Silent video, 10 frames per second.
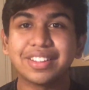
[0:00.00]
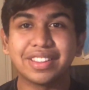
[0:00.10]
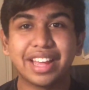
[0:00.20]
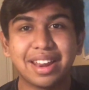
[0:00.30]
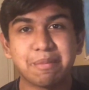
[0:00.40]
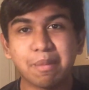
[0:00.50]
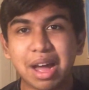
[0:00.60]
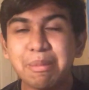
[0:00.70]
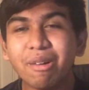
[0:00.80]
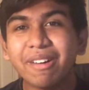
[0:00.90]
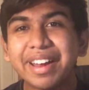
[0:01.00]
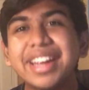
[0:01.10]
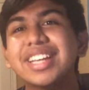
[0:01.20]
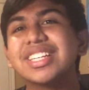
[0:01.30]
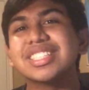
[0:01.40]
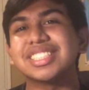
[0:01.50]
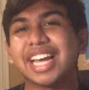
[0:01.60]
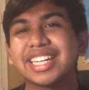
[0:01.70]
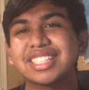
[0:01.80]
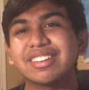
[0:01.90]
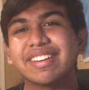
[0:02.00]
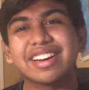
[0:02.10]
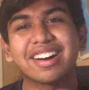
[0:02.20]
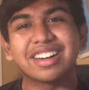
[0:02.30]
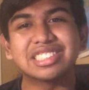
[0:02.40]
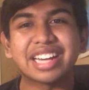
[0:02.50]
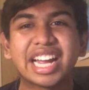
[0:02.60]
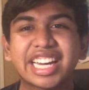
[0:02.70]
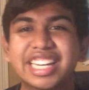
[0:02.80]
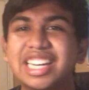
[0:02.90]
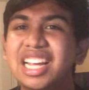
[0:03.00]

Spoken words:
than my boy, Sanctuary Guard Dragon.